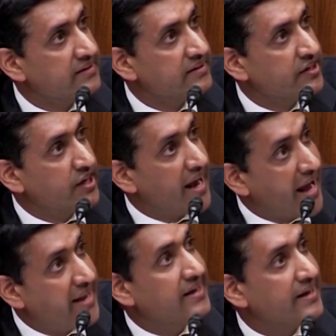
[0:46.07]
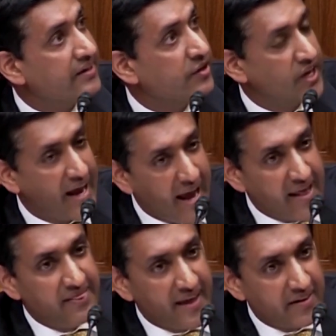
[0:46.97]
You could end it. You could
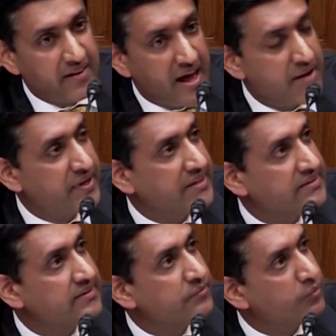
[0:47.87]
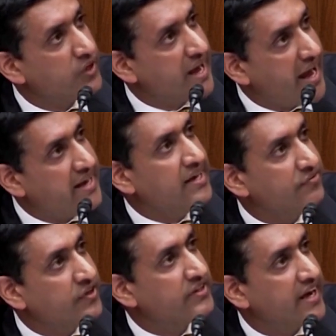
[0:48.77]
end that lobbying. Would any of
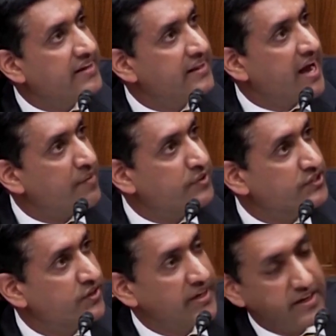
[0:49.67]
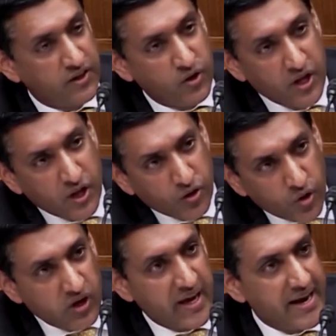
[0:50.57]
you take the opportunity to
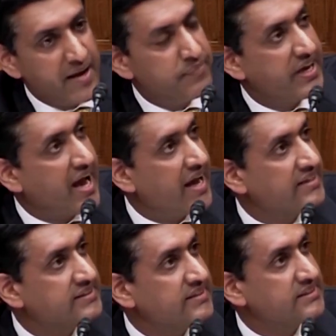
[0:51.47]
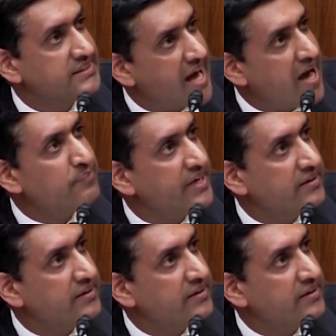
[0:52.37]
look at API and say, stop it?